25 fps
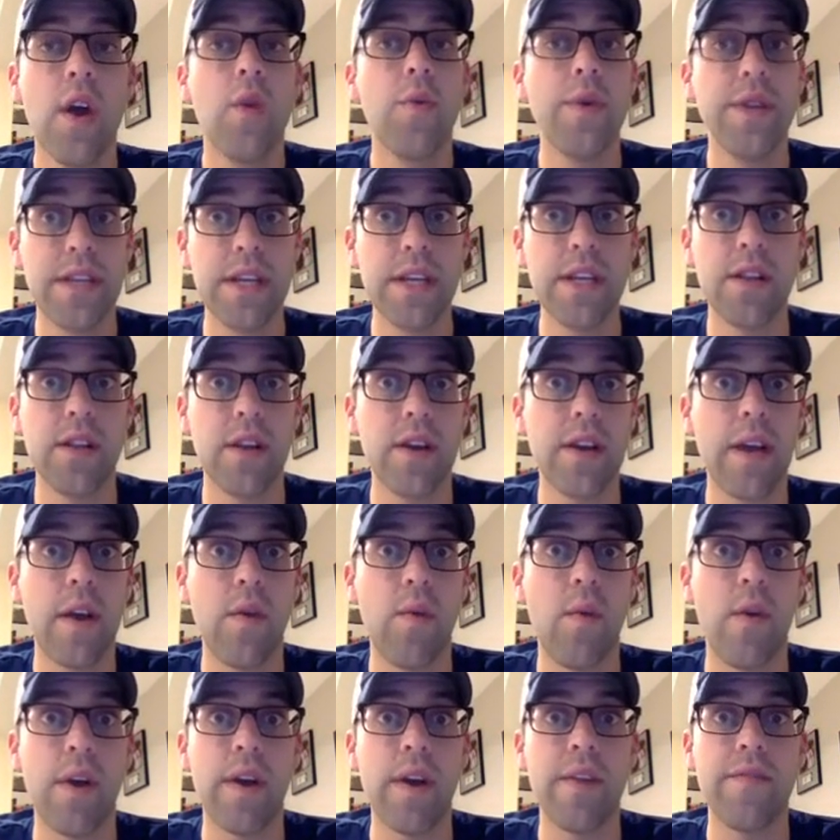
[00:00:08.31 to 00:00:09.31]
We did look
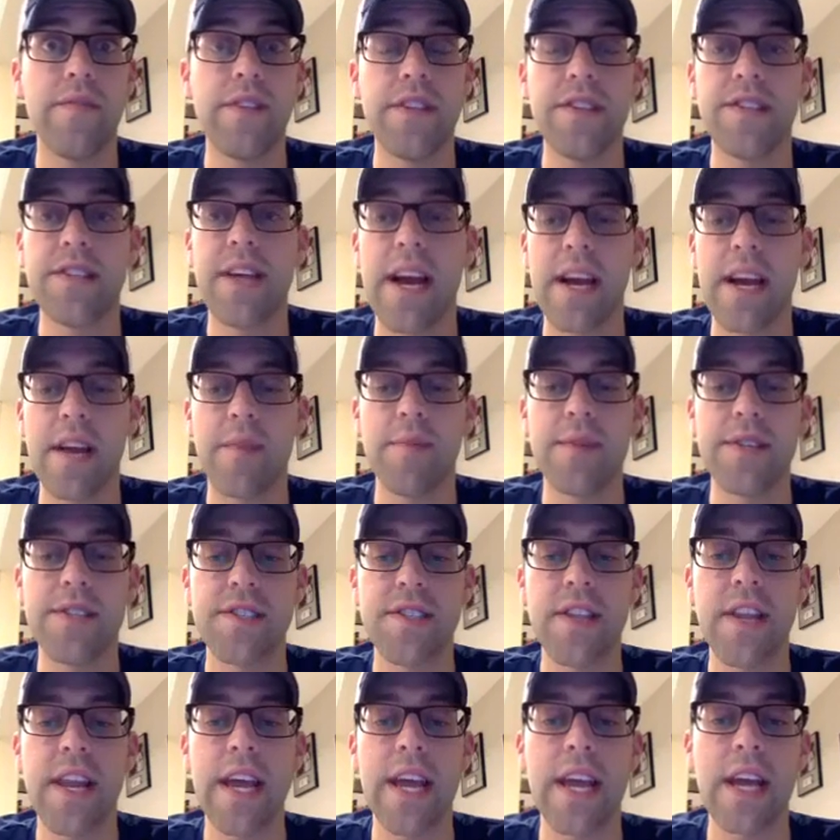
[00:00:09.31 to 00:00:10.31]
at one of these
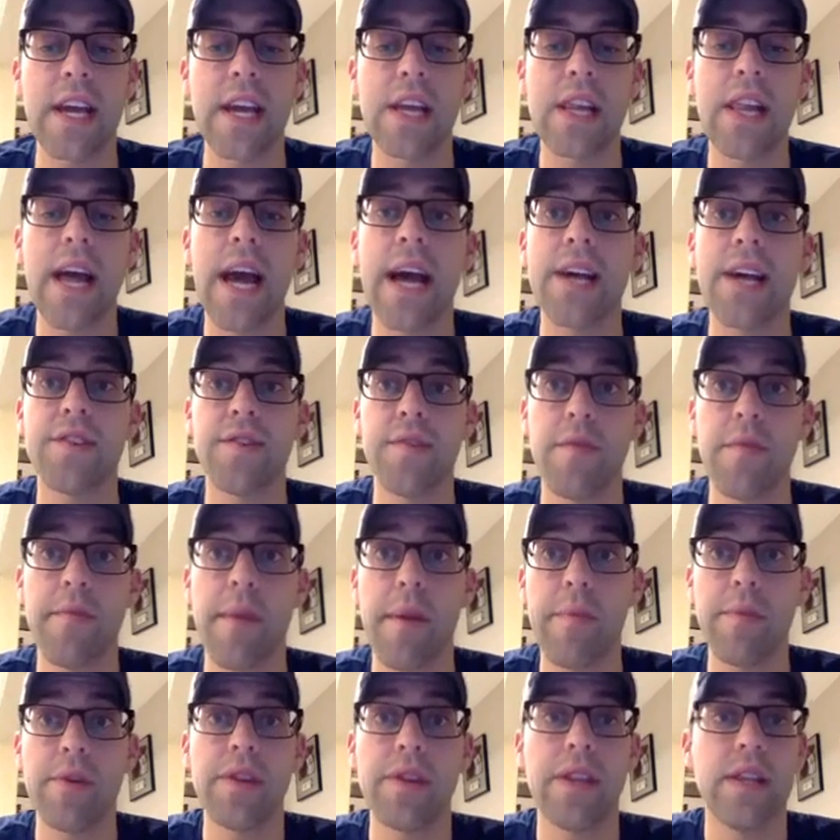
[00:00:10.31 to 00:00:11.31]
documents today in class, and
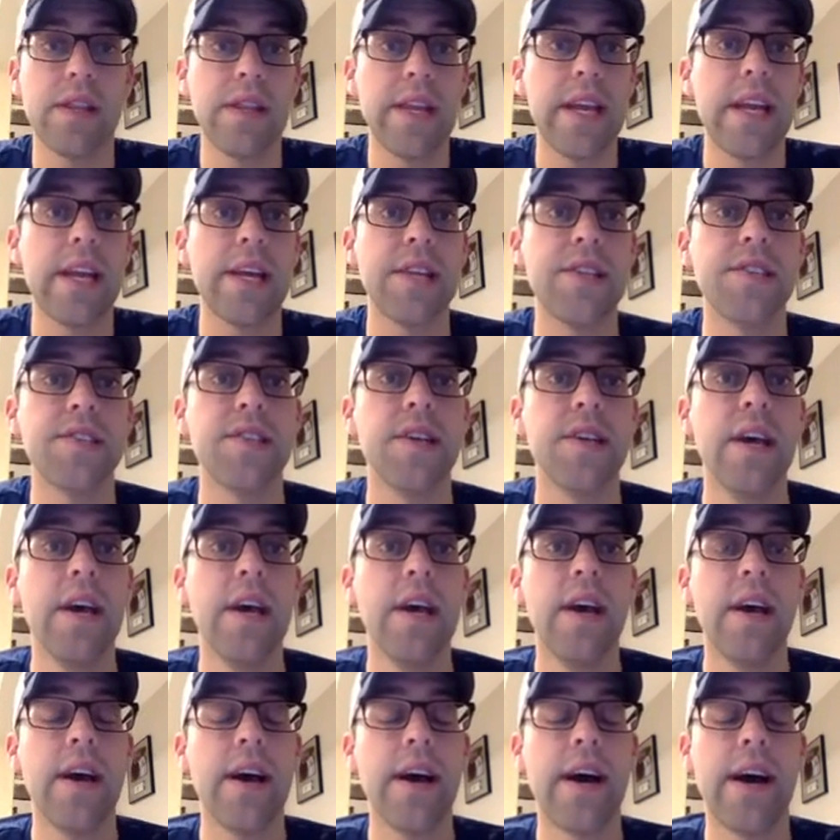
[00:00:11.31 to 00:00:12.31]
remember that Lincoln's
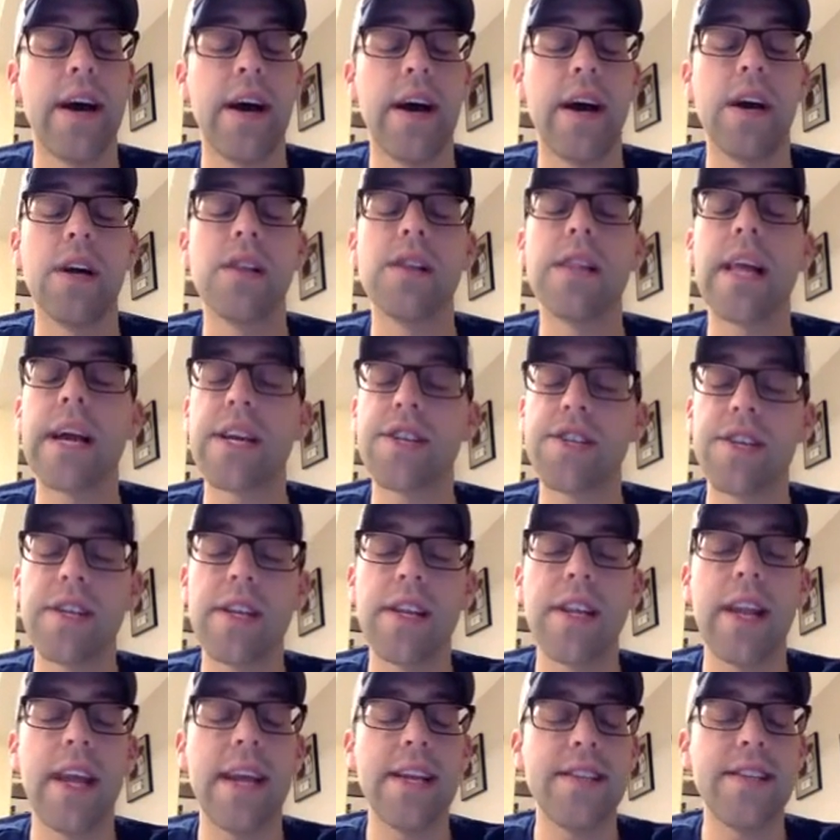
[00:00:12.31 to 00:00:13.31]

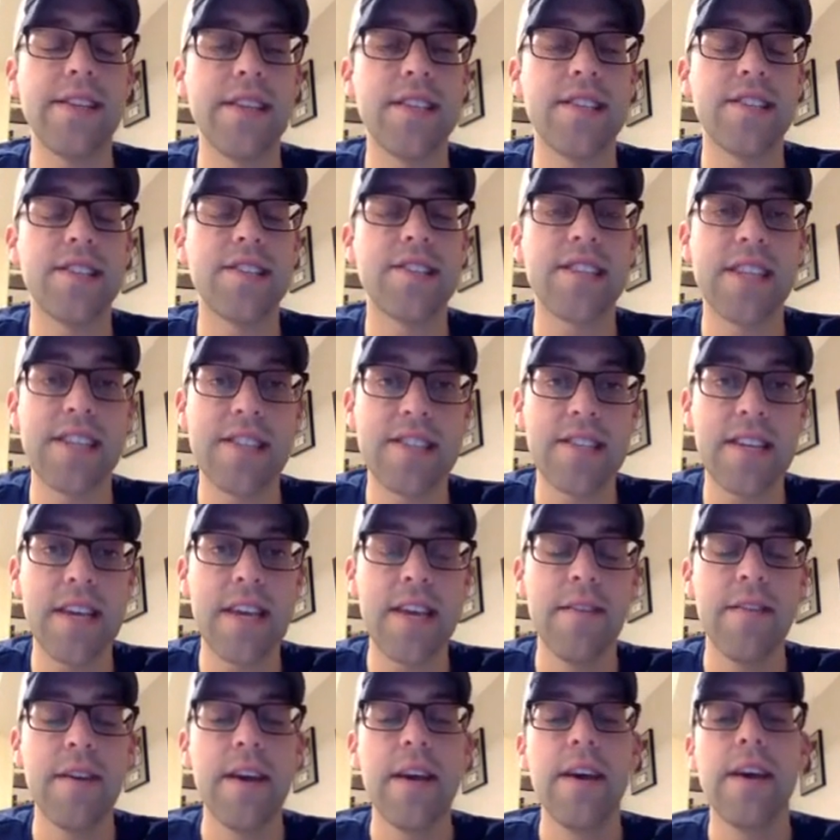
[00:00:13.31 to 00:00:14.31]
election in
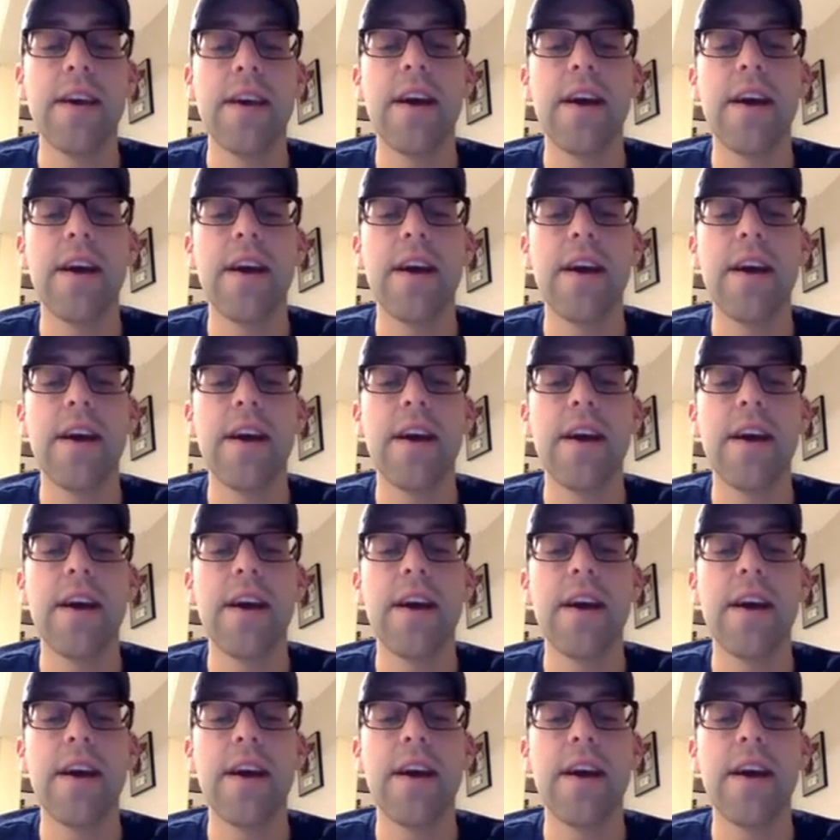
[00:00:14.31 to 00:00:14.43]
1860,